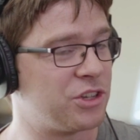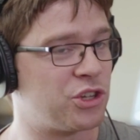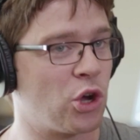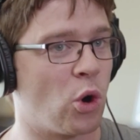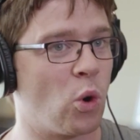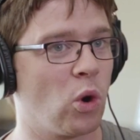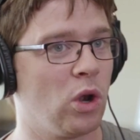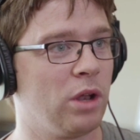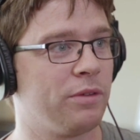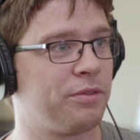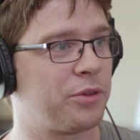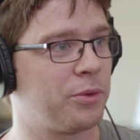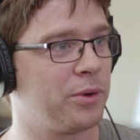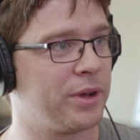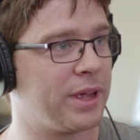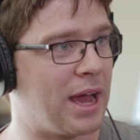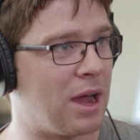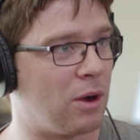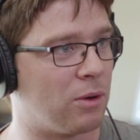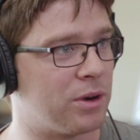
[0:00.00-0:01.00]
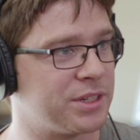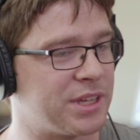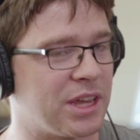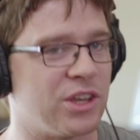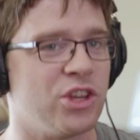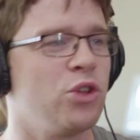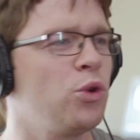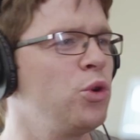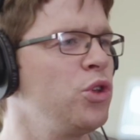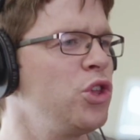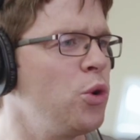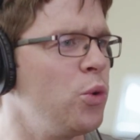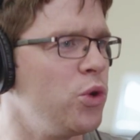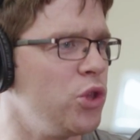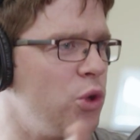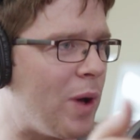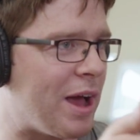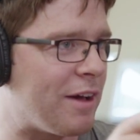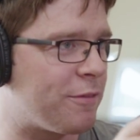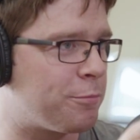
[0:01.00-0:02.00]
total of 3 hours, and
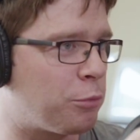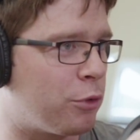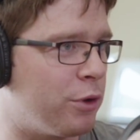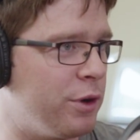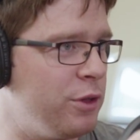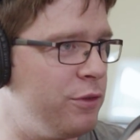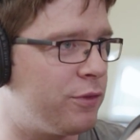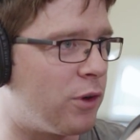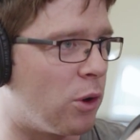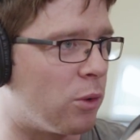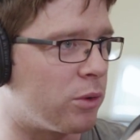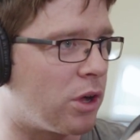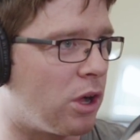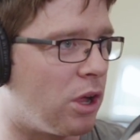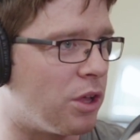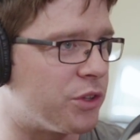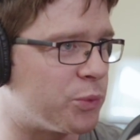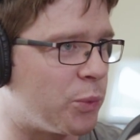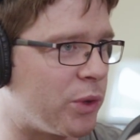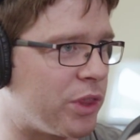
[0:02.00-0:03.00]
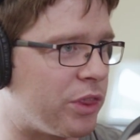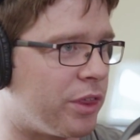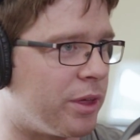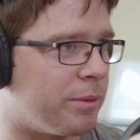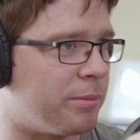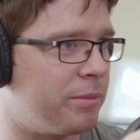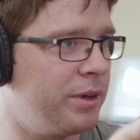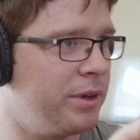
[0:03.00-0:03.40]
you have pre-phone calls with them.